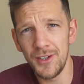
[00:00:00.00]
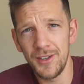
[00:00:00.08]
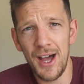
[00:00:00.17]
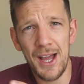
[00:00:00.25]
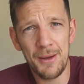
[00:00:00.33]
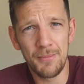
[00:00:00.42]

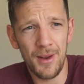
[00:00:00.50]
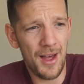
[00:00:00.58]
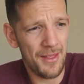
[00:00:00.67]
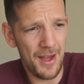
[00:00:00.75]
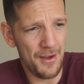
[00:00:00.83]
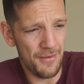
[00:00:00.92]
I am like
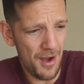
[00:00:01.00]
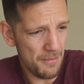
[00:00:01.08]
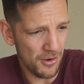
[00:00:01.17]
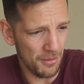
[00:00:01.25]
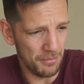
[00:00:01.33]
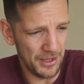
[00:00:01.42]
that if I'm
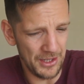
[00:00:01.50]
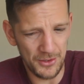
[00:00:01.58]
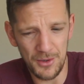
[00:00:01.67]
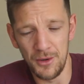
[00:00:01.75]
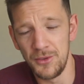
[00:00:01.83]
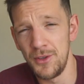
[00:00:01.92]
competing as
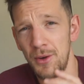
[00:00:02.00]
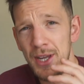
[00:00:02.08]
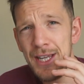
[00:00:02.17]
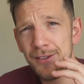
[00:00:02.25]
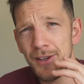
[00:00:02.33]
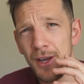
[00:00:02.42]
well. So
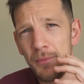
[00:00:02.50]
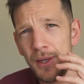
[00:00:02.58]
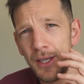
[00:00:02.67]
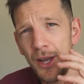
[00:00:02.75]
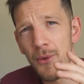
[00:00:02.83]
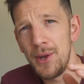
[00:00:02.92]
he's going to be
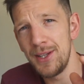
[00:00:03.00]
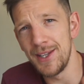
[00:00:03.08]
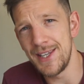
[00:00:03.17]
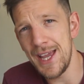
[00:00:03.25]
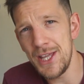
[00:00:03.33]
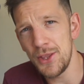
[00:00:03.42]
going into
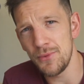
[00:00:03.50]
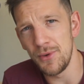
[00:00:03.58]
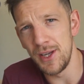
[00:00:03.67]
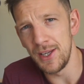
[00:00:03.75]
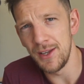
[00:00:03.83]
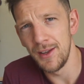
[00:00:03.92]
day
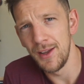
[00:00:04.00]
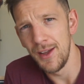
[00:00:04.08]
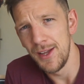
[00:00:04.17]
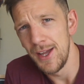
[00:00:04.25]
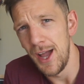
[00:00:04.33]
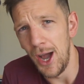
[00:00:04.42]
3.
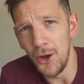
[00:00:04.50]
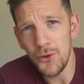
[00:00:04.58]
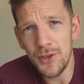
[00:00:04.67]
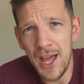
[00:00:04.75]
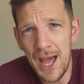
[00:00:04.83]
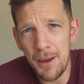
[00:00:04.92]
An
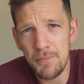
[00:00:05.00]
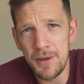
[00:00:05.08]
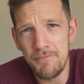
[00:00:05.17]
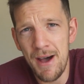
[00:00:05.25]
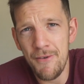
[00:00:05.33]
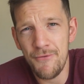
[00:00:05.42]
unhappy
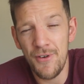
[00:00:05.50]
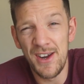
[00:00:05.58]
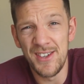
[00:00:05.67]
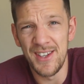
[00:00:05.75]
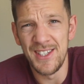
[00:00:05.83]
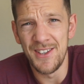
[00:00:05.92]
Mat
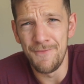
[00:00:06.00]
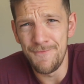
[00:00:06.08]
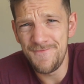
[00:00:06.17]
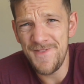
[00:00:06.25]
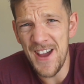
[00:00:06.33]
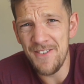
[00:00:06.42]
Fraser is a
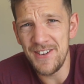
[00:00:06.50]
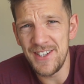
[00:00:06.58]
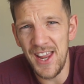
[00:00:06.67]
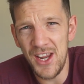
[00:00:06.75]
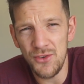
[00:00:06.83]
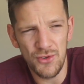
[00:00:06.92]
very
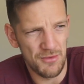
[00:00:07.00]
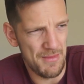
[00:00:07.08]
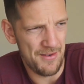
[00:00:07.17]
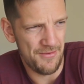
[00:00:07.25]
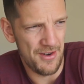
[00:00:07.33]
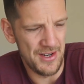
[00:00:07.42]
dangerous
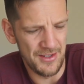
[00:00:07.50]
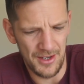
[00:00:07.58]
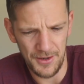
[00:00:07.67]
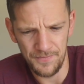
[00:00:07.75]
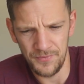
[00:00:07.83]
Mat Fraser.